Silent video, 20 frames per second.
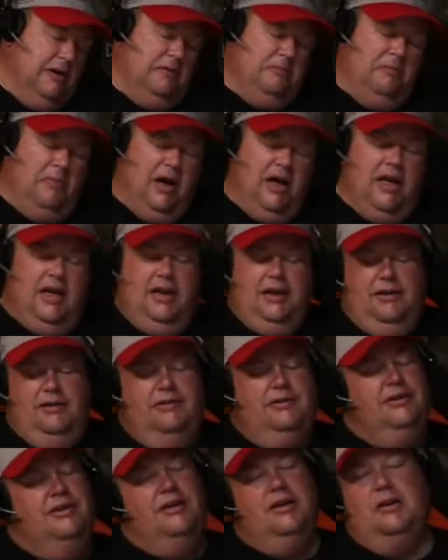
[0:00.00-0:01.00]
my
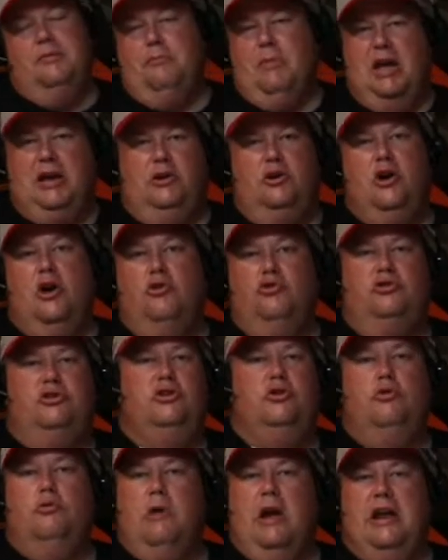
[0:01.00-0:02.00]

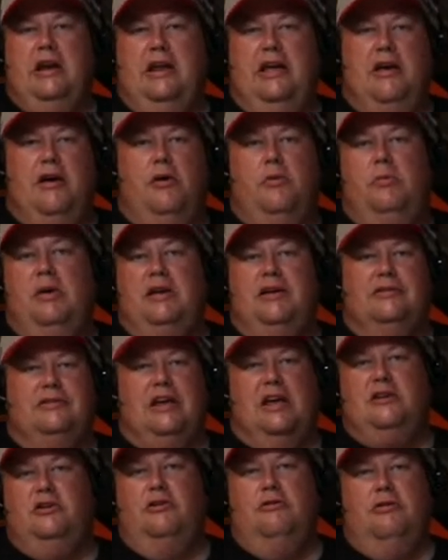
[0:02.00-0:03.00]
go-to radio, because I
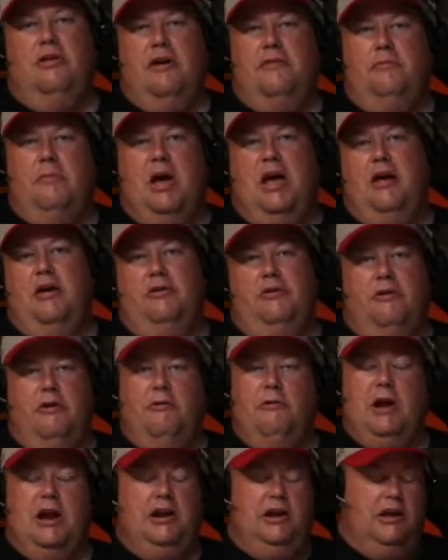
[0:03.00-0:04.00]
do love my other
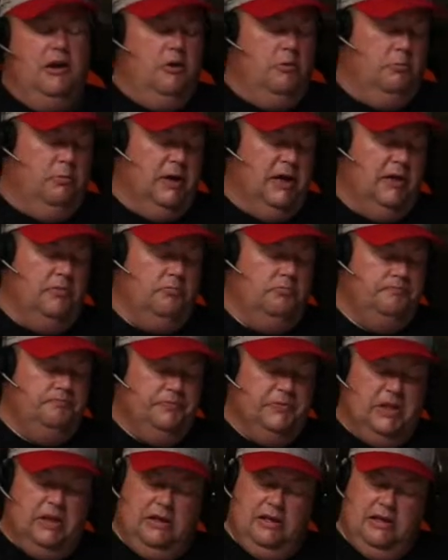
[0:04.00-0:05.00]
radio, but
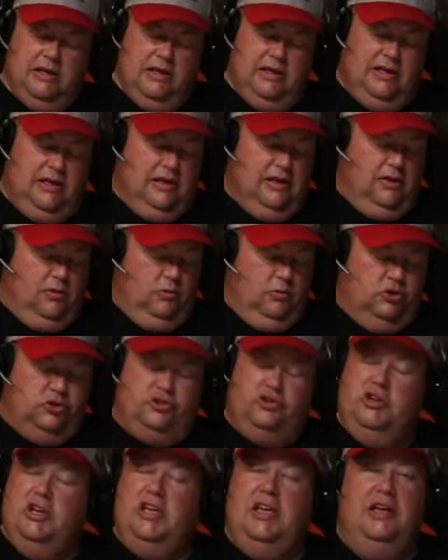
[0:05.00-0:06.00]
we'll
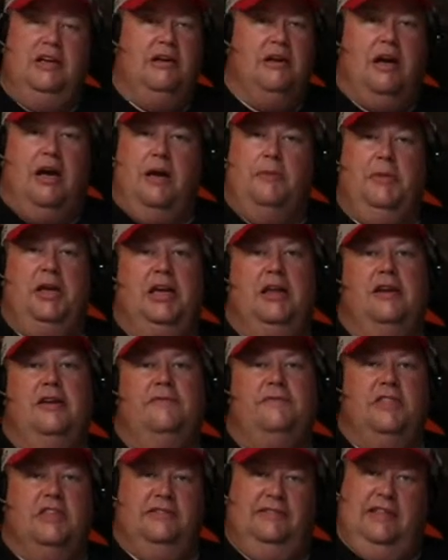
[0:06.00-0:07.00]
see. I mean, if
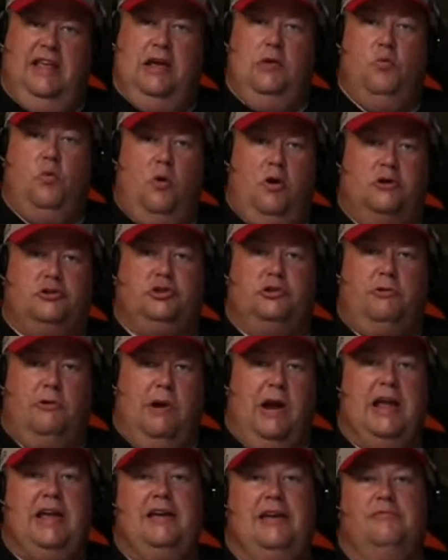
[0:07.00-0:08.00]
this thing works
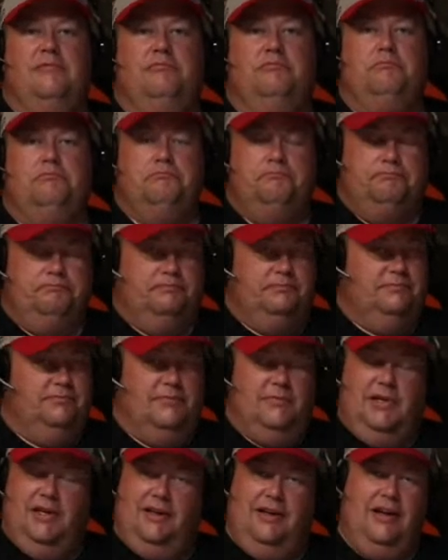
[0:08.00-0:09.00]
great,
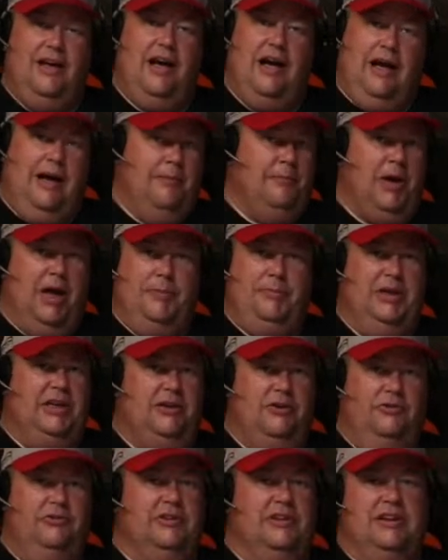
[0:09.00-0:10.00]
I might be
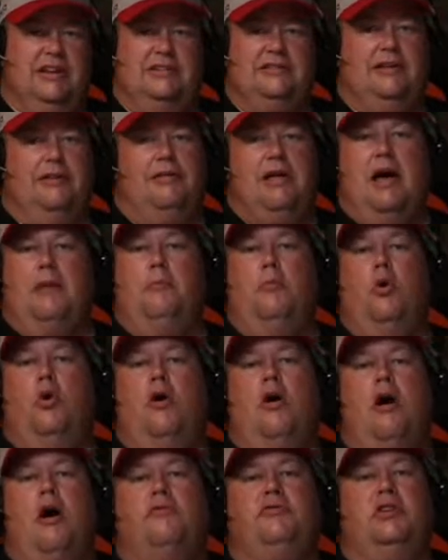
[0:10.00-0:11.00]
using this a lot more
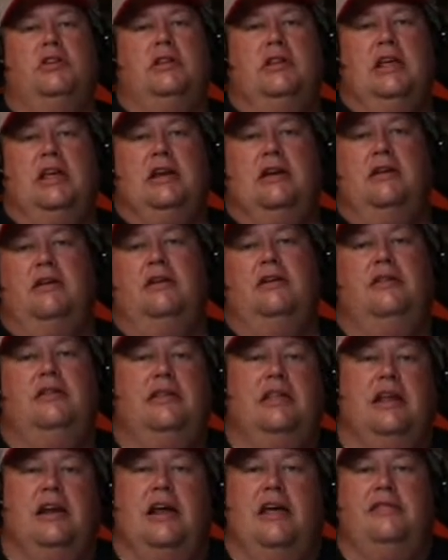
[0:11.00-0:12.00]
often
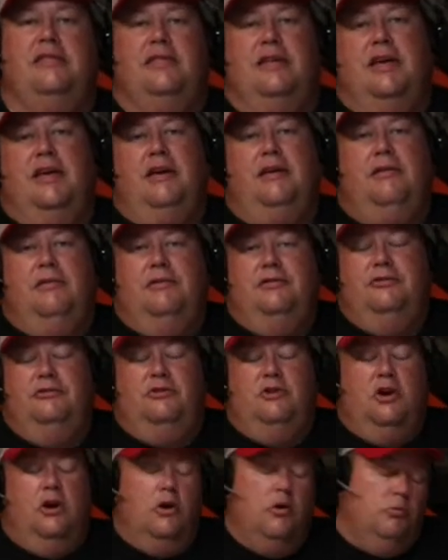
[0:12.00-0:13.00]
than I think.
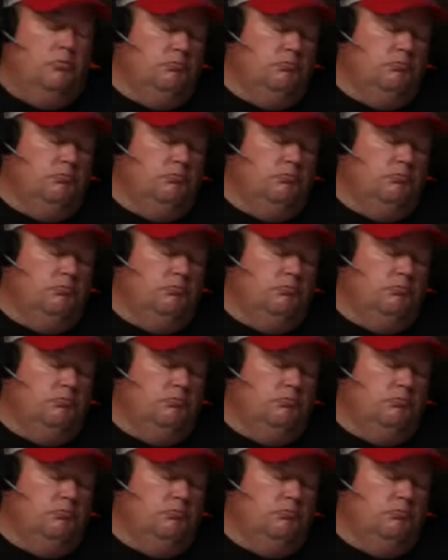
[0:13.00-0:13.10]
So